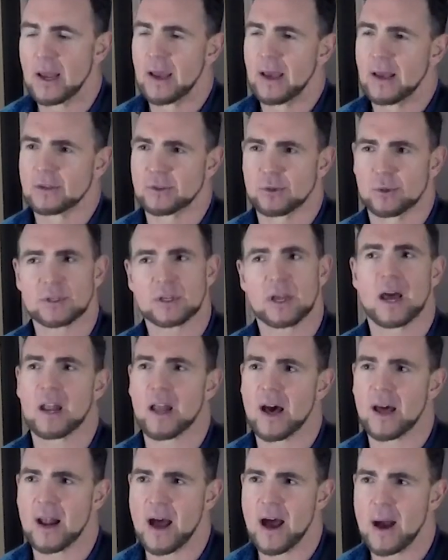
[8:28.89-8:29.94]
So it's got a
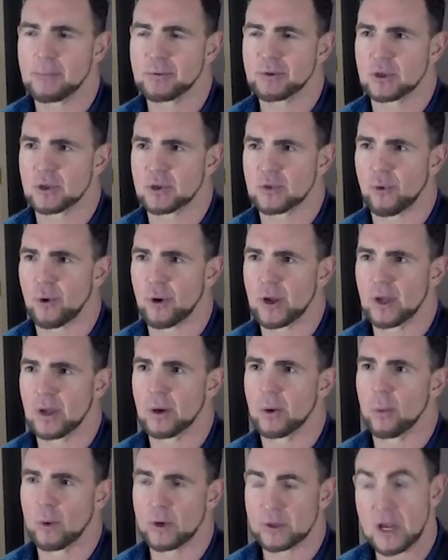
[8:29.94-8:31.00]
lot of options for you,
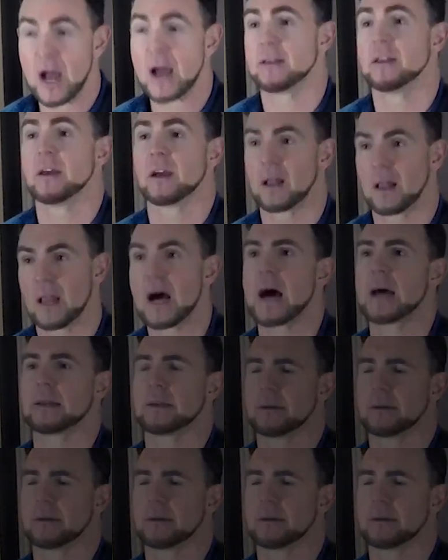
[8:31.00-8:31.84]
which I dig a lot.